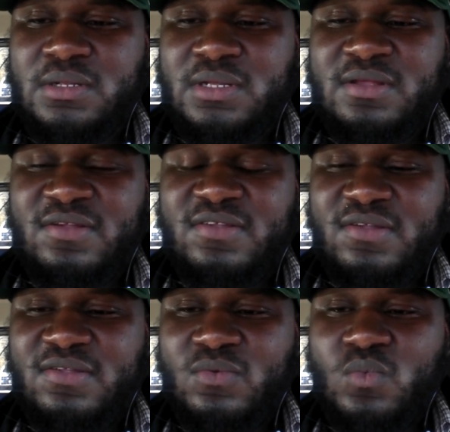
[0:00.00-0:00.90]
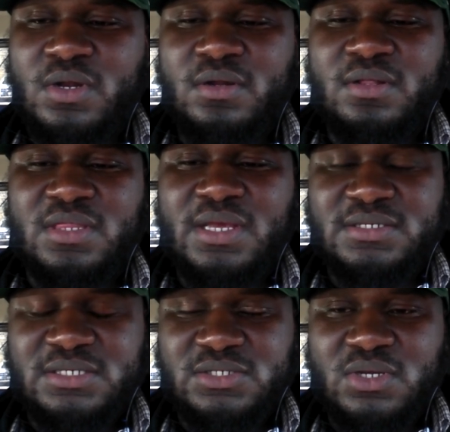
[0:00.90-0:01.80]
of the
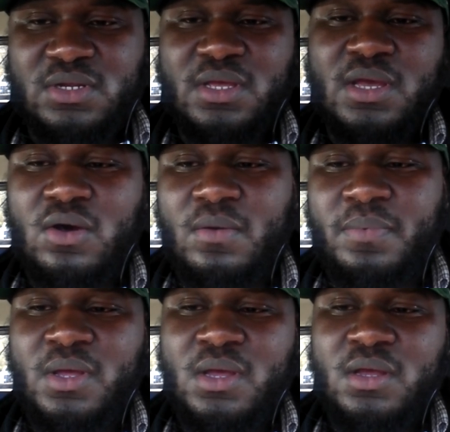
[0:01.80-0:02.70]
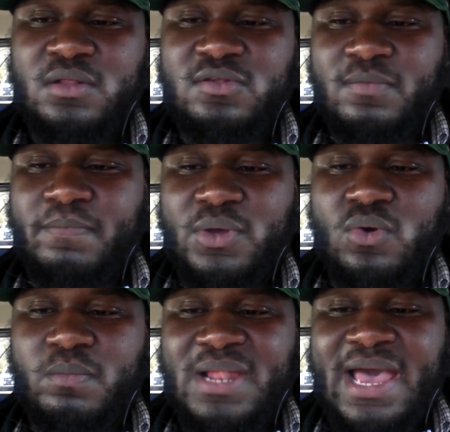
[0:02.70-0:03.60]
things that's going to help to
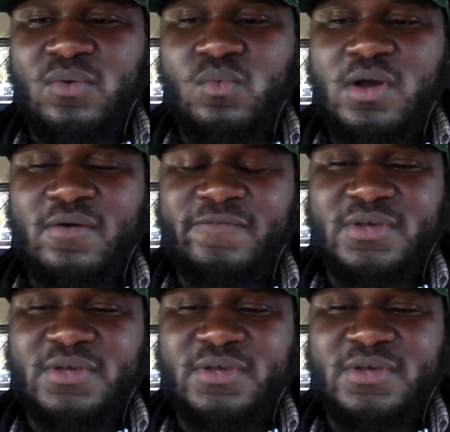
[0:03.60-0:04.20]
build black wealth.